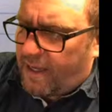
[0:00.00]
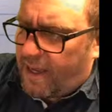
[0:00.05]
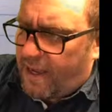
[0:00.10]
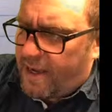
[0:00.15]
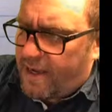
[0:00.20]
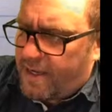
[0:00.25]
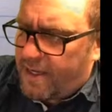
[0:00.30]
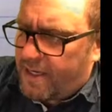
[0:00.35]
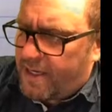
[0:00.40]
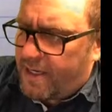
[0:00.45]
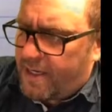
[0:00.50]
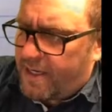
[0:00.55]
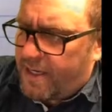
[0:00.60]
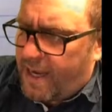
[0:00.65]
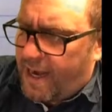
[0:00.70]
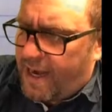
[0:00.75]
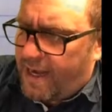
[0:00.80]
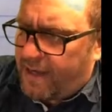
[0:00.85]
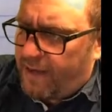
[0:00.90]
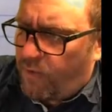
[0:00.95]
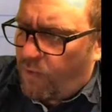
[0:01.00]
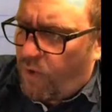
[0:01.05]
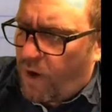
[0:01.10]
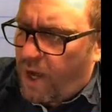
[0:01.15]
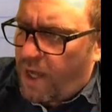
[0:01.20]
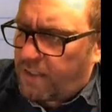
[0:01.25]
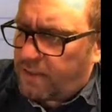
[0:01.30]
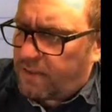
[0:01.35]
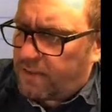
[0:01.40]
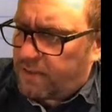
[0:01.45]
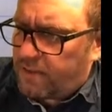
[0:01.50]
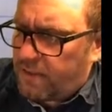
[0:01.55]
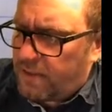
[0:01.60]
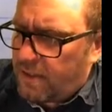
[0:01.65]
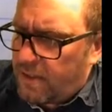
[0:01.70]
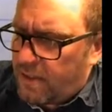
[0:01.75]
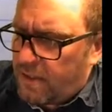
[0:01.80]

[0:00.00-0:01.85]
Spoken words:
I need 80 watts.